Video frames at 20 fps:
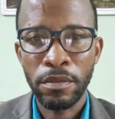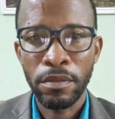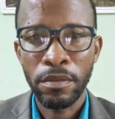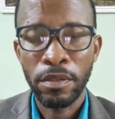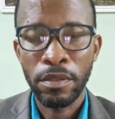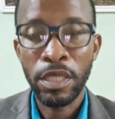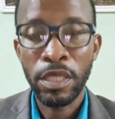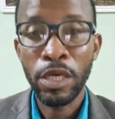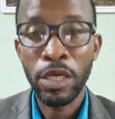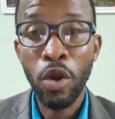
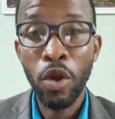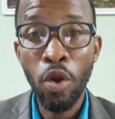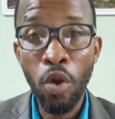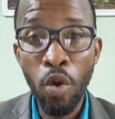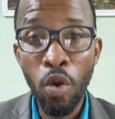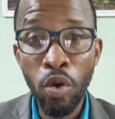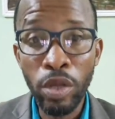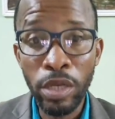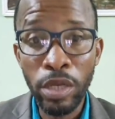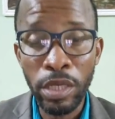the
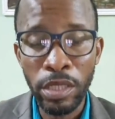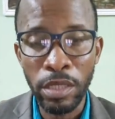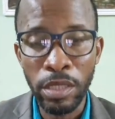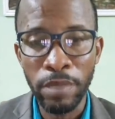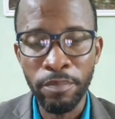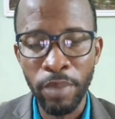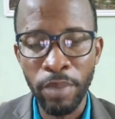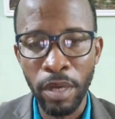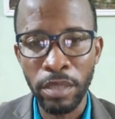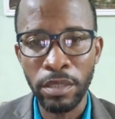only
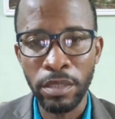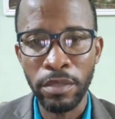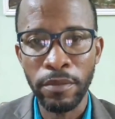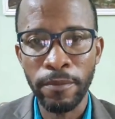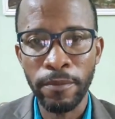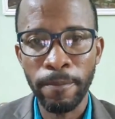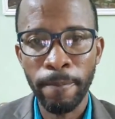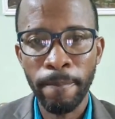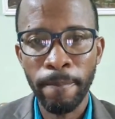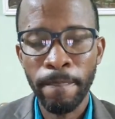body.
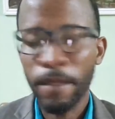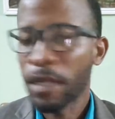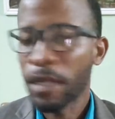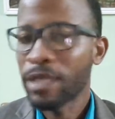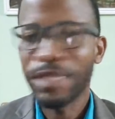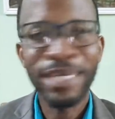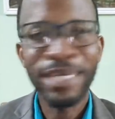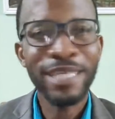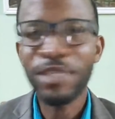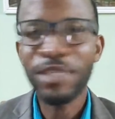
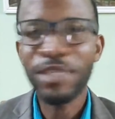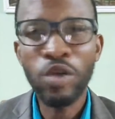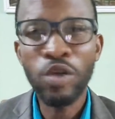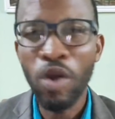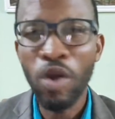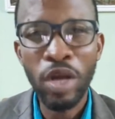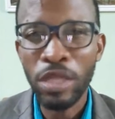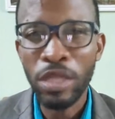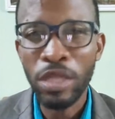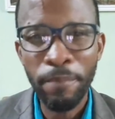There is no
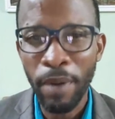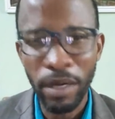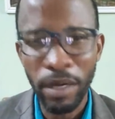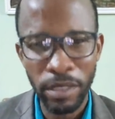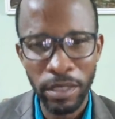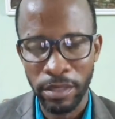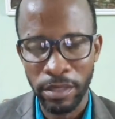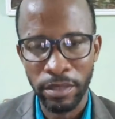other body